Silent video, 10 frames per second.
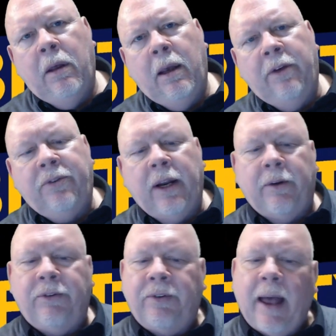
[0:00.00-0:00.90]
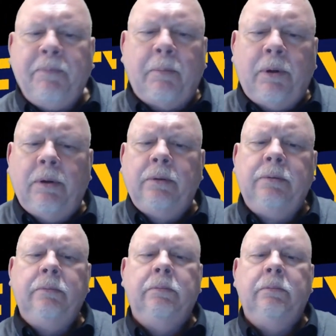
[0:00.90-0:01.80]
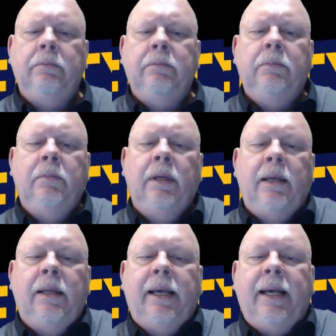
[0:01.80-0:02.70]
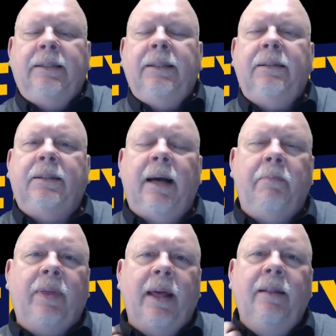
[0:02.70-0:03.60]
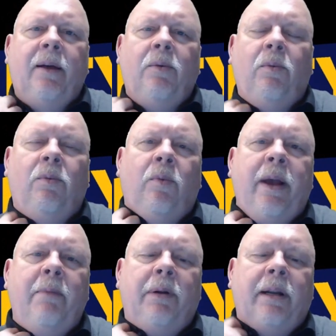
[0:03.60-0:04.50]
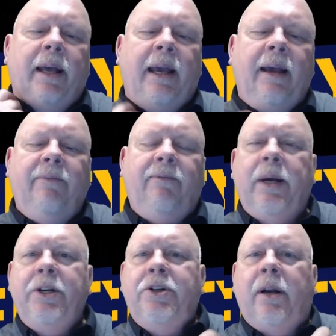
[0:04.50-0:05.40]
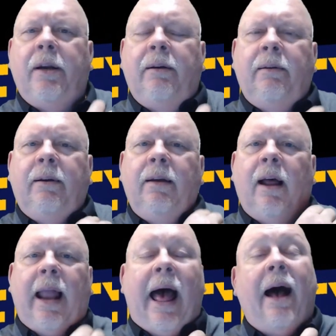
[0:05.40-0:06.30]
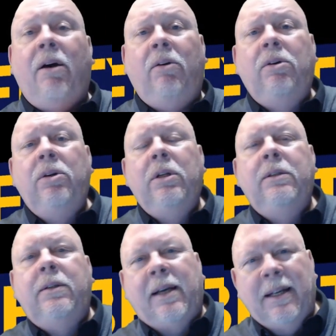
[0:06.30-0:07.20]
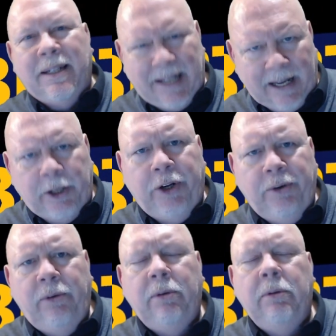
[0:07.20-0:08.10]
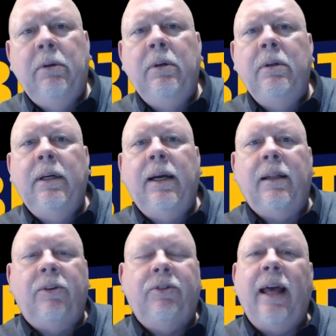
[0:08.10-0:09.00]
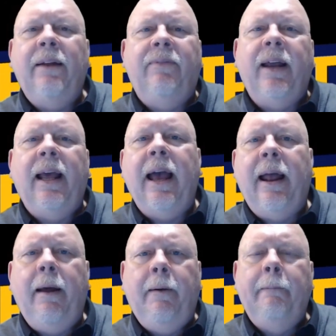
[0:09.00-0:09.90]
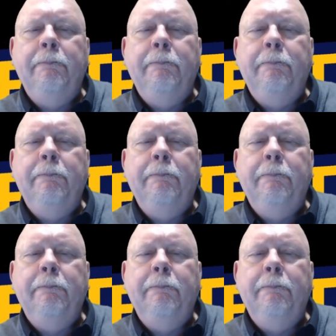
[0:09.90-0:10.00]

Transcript: Is it acceptable? Is it something that we believe we should allow to continue in the state of Indiana?